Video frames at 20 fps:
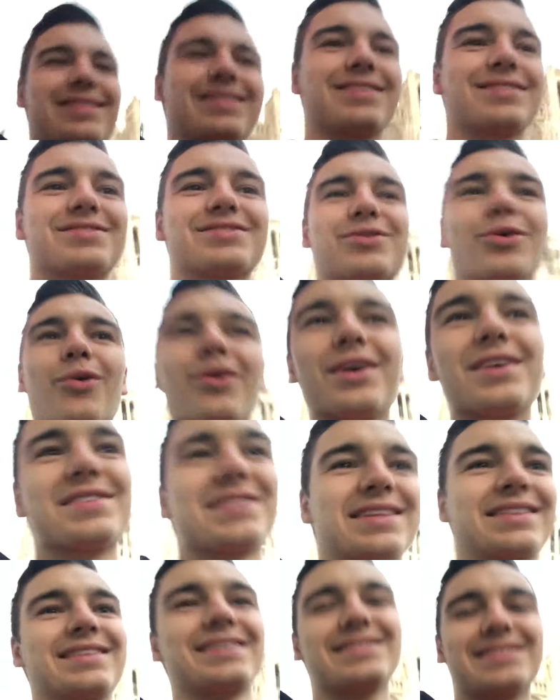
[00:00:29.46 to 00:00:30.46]
the stories
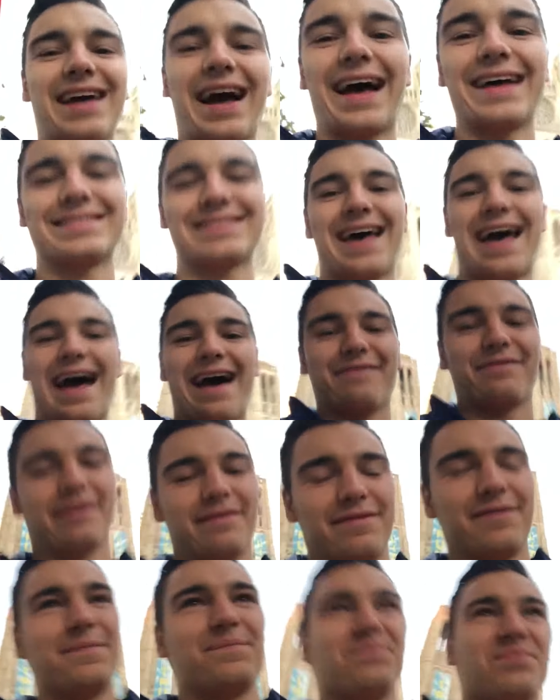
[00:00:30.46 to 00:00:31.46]
that these guys have
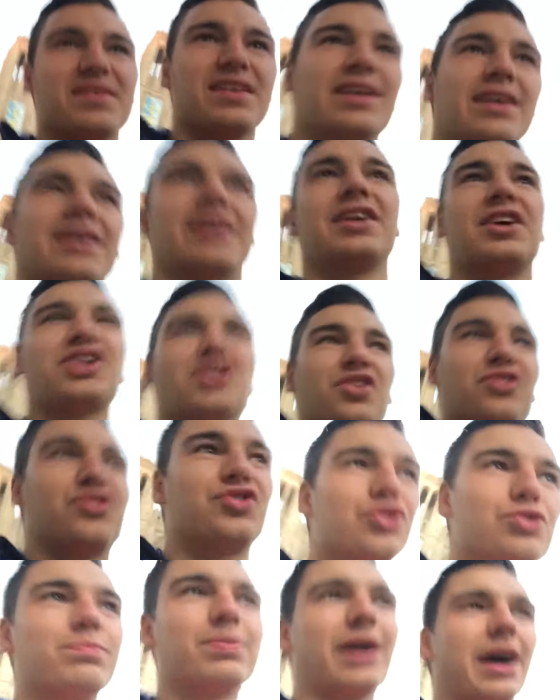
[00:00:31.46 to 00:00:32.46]
of, you know,
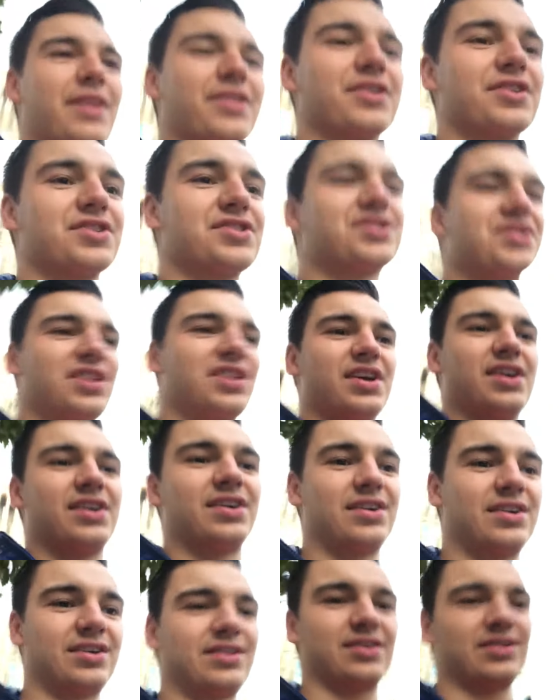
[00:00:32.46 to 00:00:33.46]
two brothers
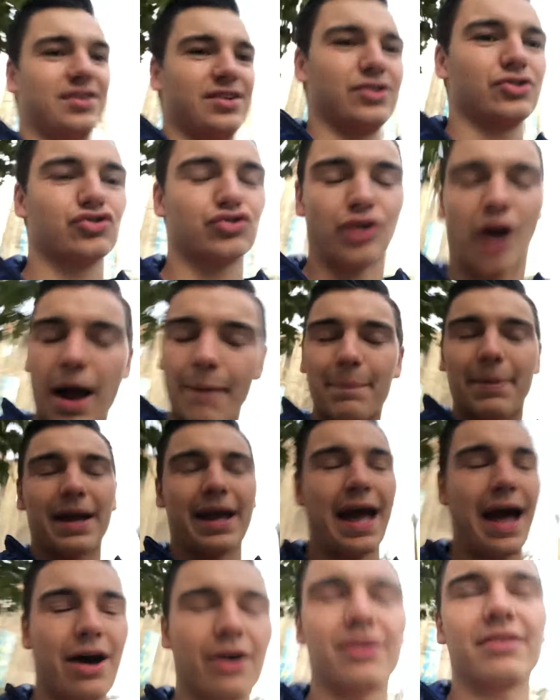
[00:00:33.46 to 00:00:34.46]

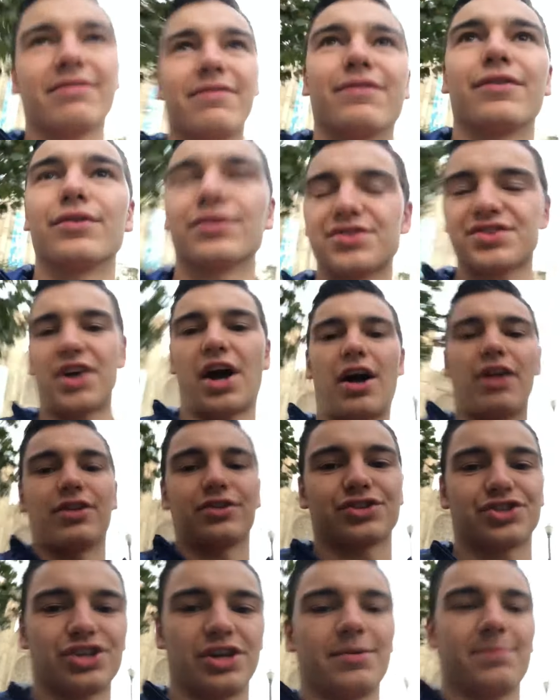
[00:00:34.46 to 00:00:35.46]
dropping out of full
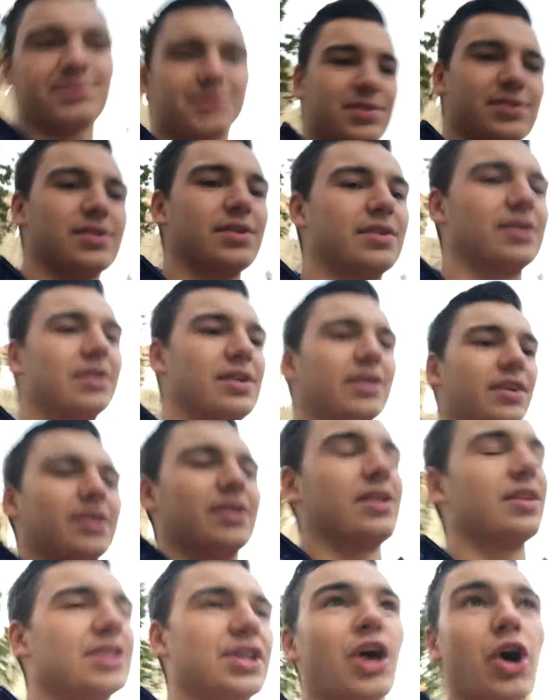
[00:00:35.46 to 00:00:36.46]
scholarships,
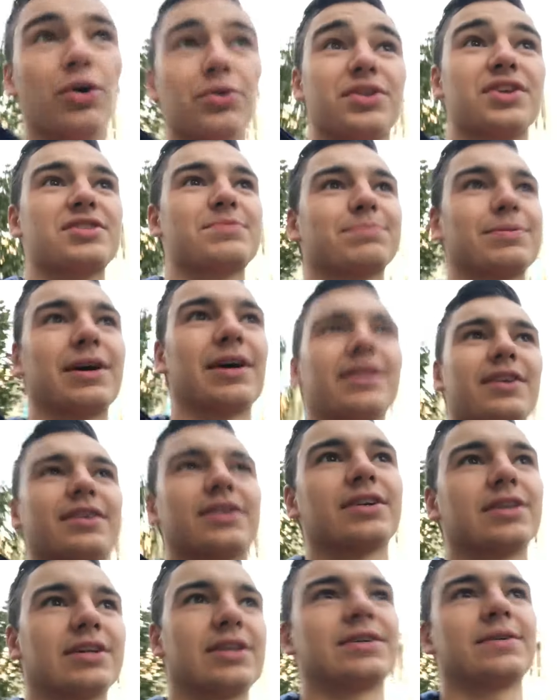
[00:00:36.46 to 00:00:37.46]
the oldest
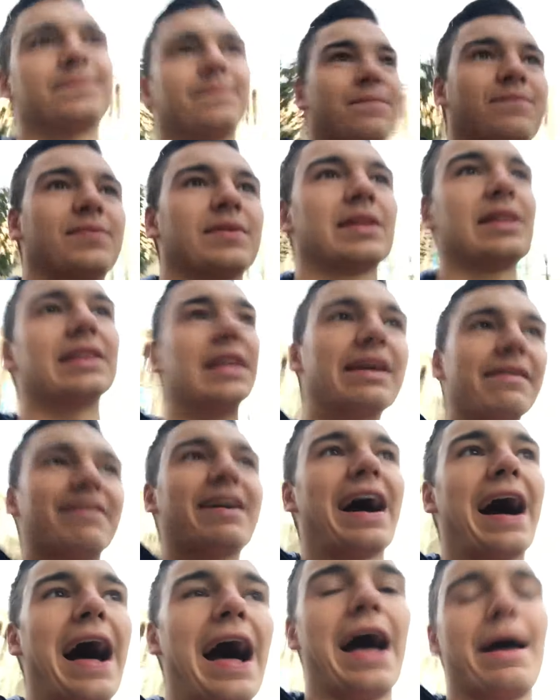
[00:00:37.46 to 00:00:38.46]
brother
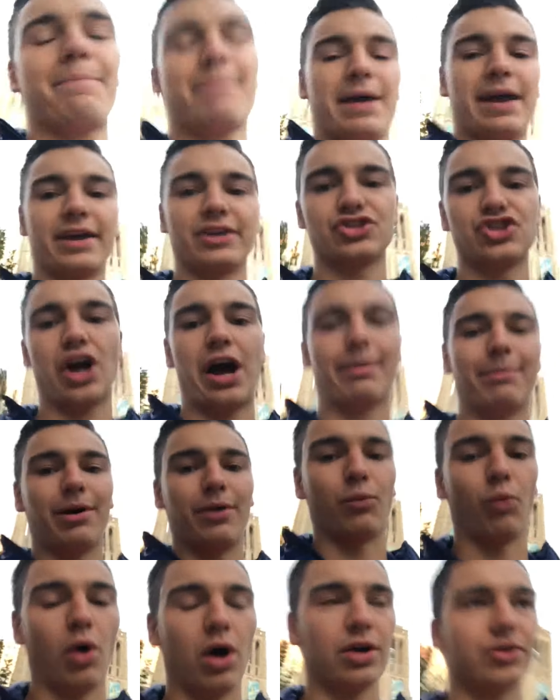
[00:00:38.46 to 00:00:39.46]
leaving a high paying job
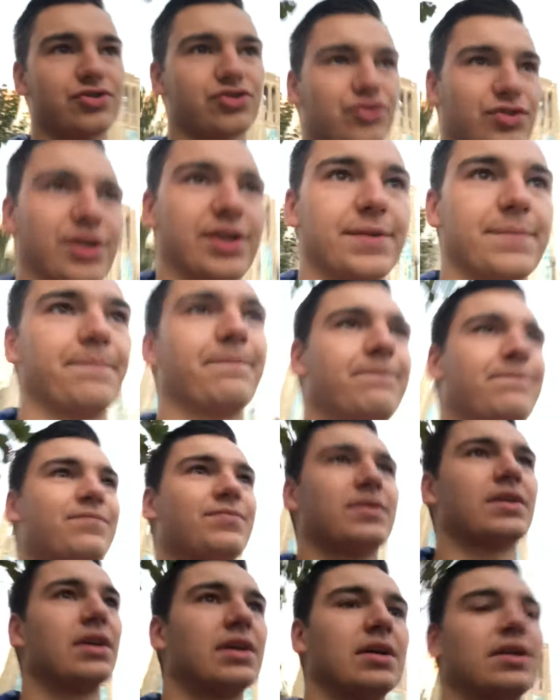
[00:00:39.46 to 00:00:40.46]
on Wall Street
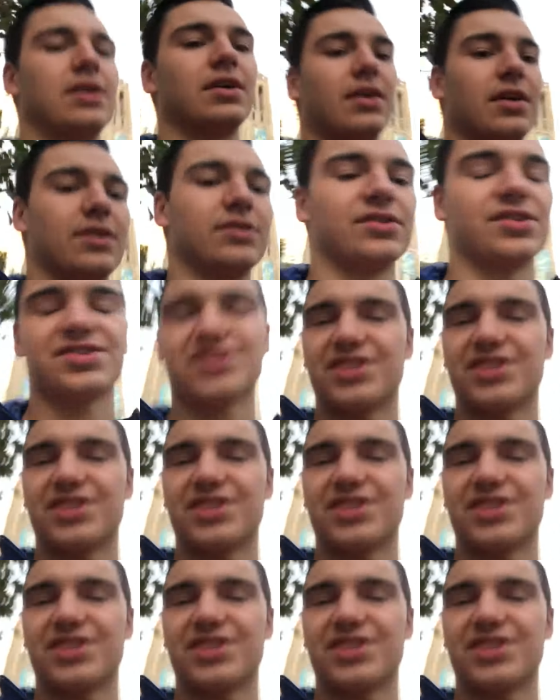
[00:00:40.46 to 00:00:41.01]
to